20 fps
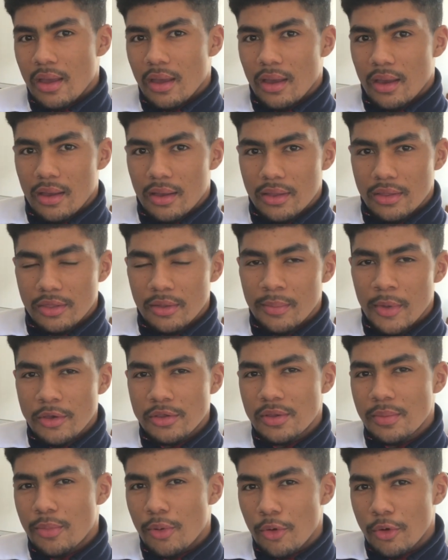Uh, the most
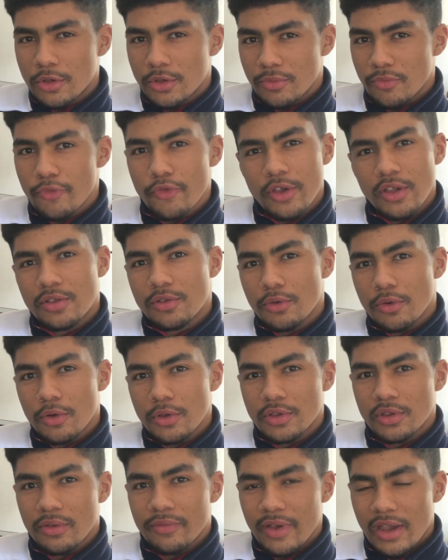important
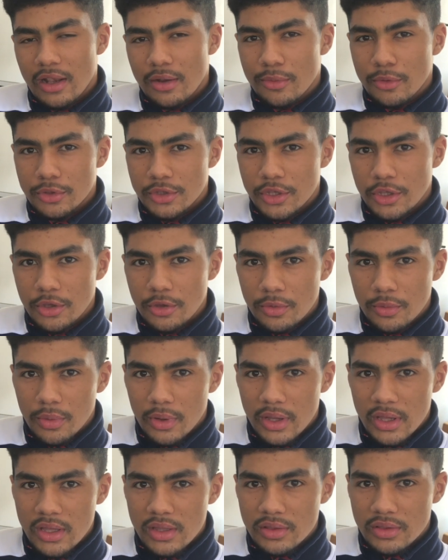resource available to you
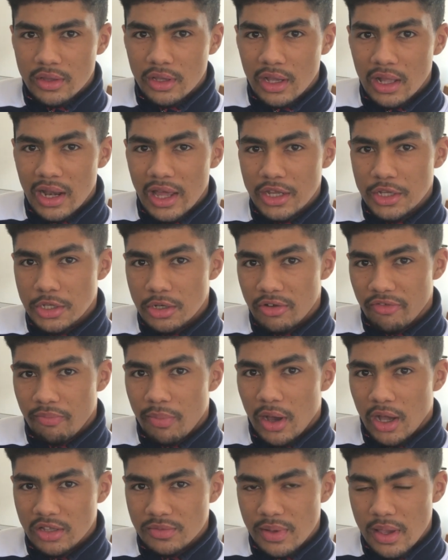is the collection of
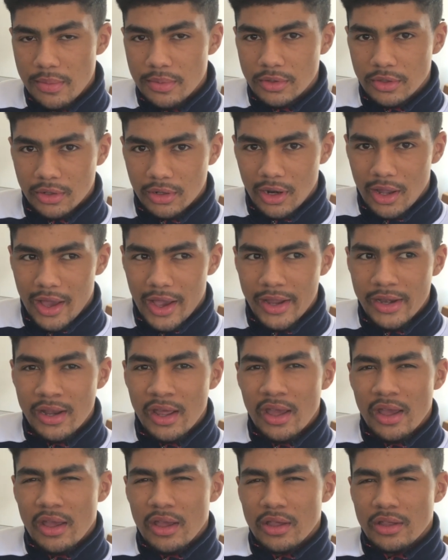past papers online.
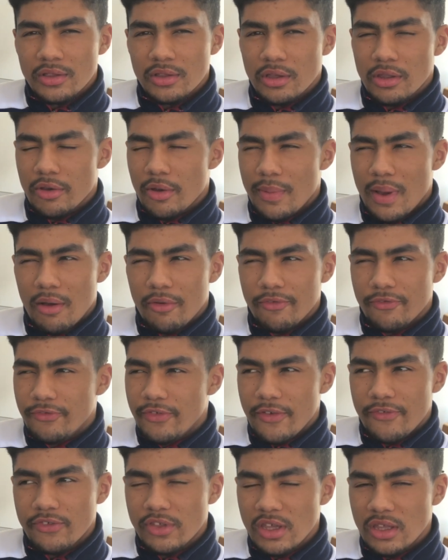So they're about
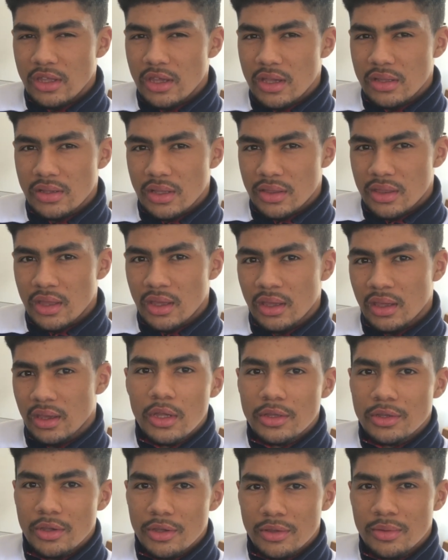15 years, I think.
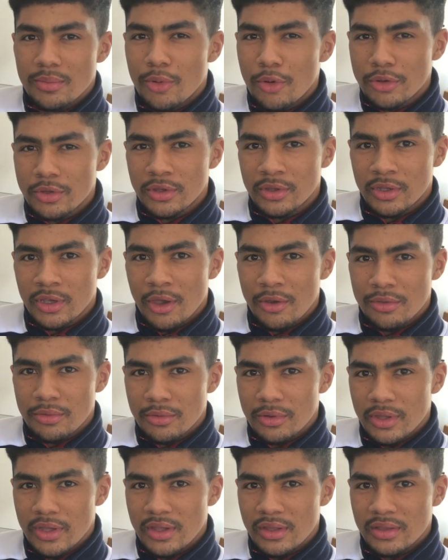So it's important to go through
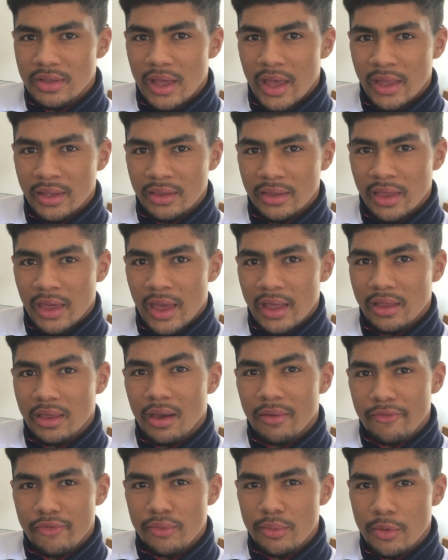these and get
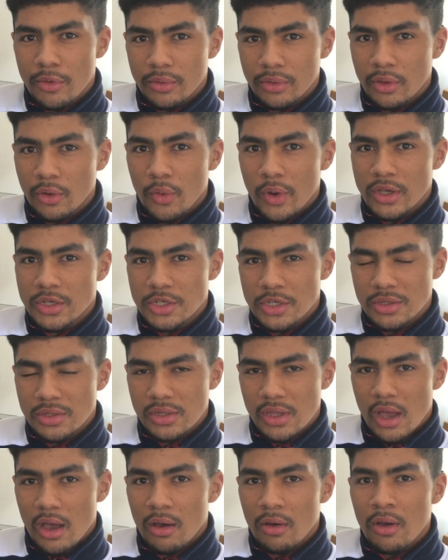comfortable with the question
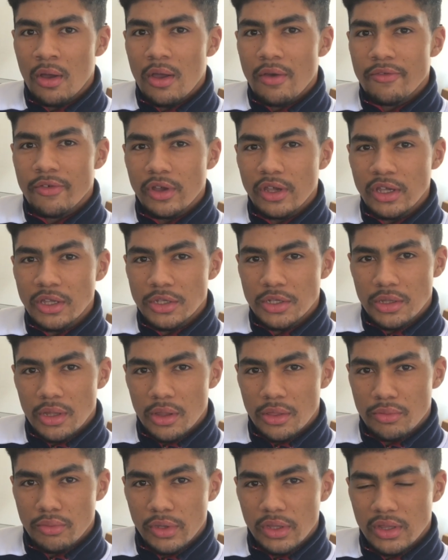style for each of the
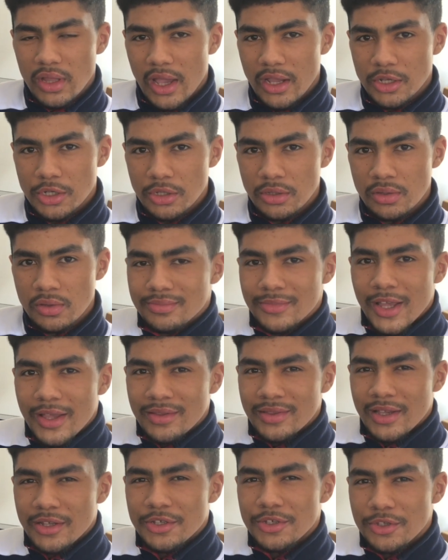three sections.
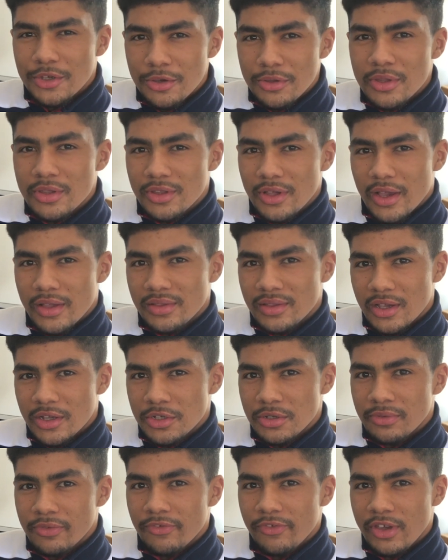Section two, the science
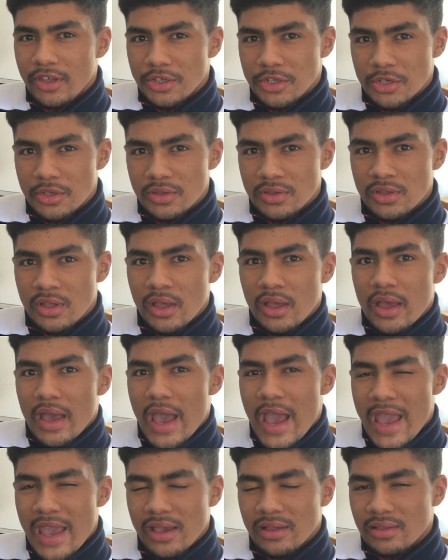section, features
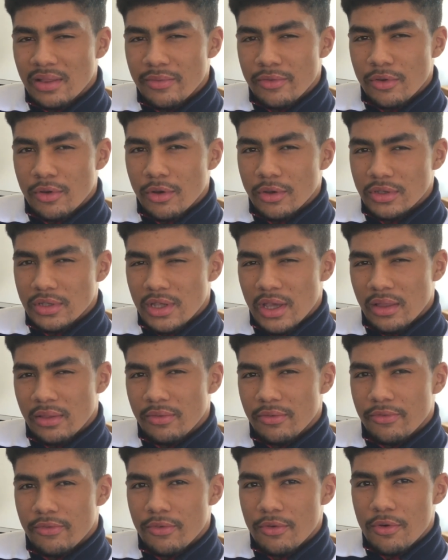AS level content
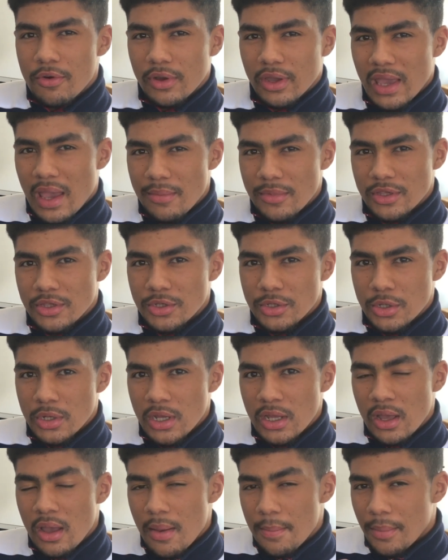for
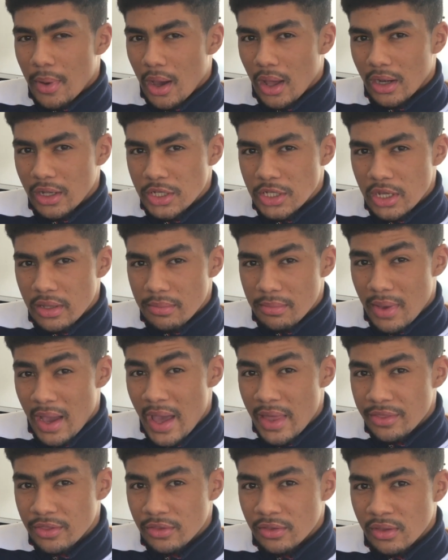chemistry, biology, and
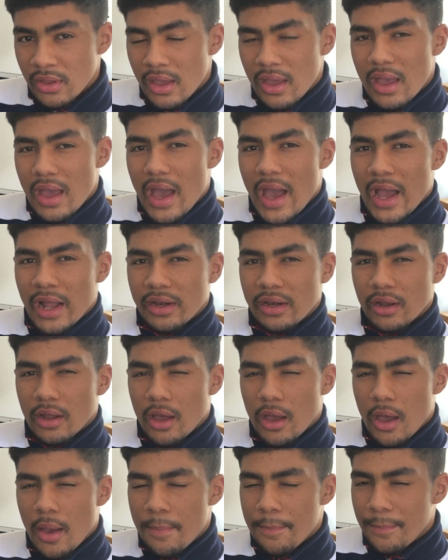maths, and
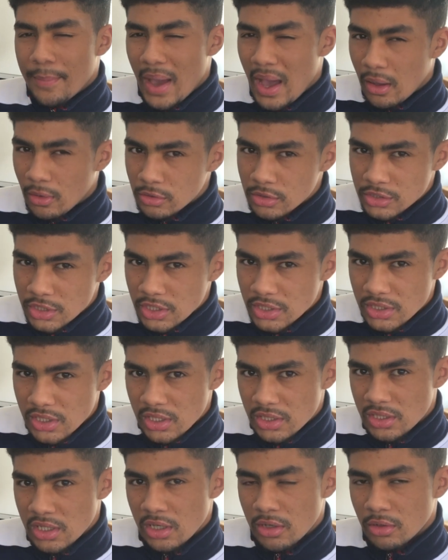about
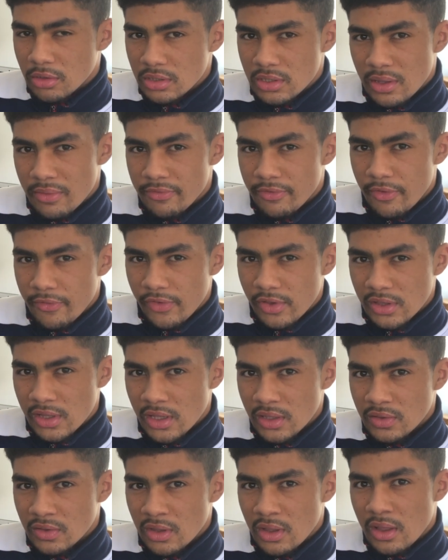GCSE content for
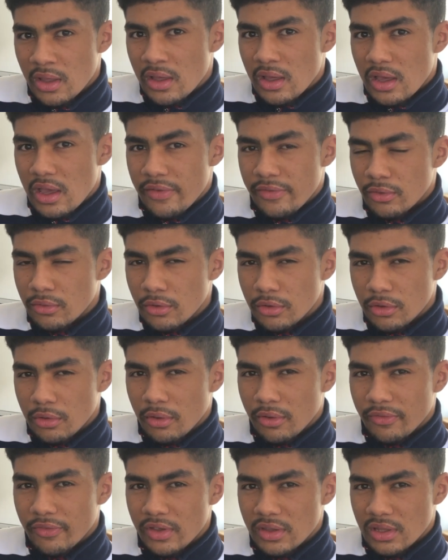physics. If you're not
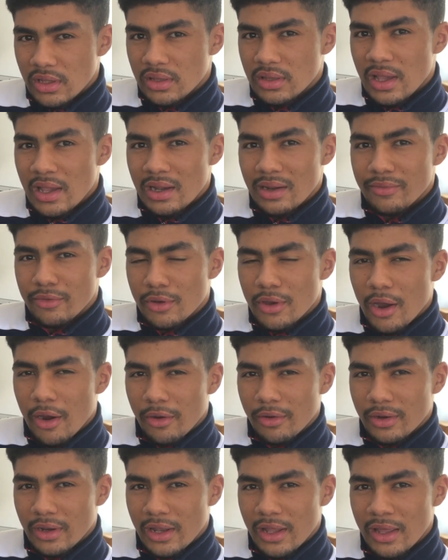doing physics A level
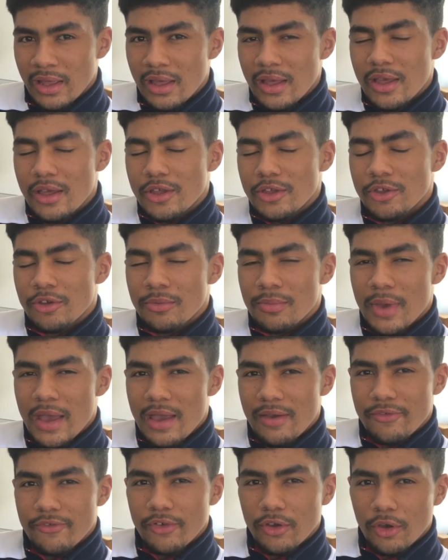currently, you may
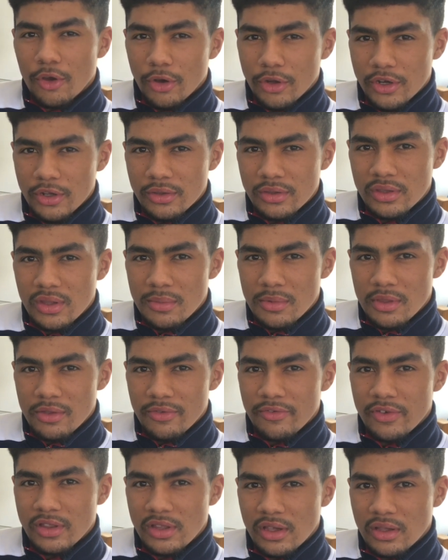have forgotten some of the
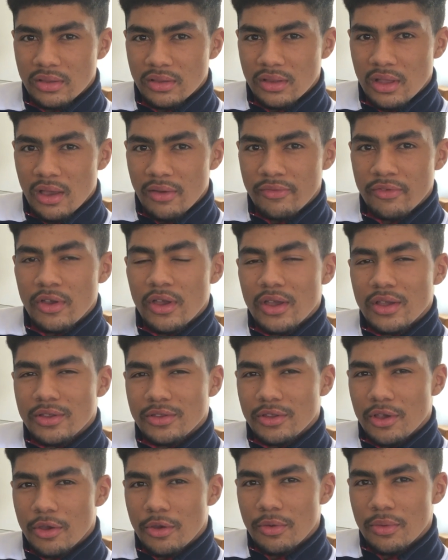physics stuff.
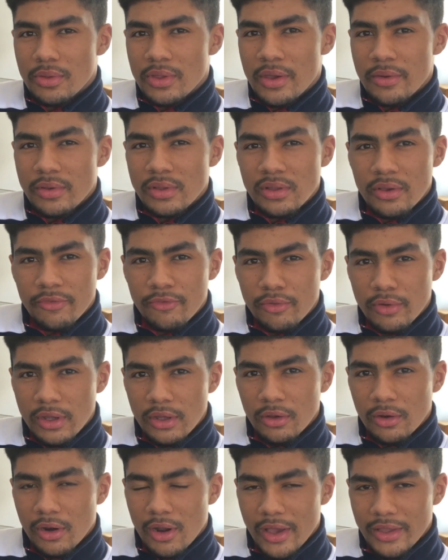So there is a free
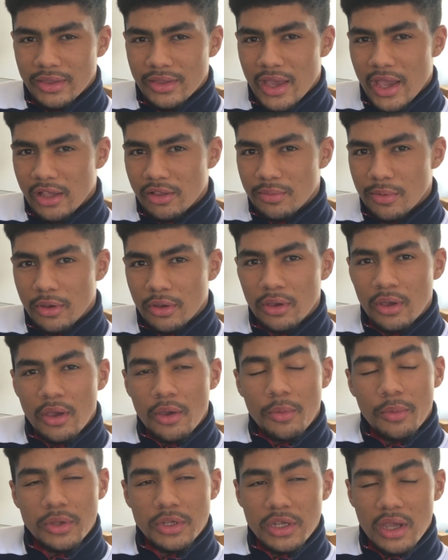online textbook
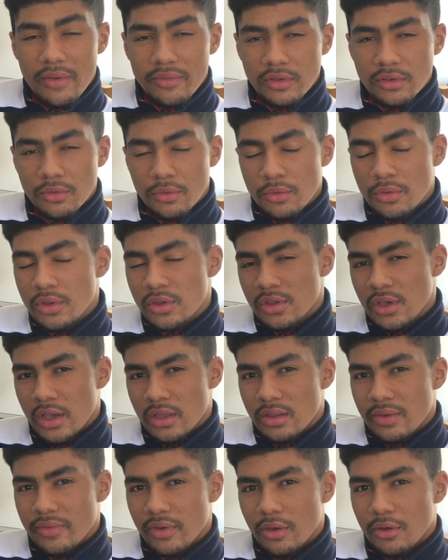which covers all the
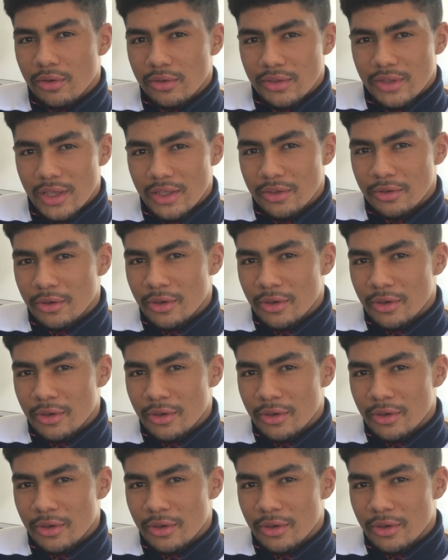scientific content you're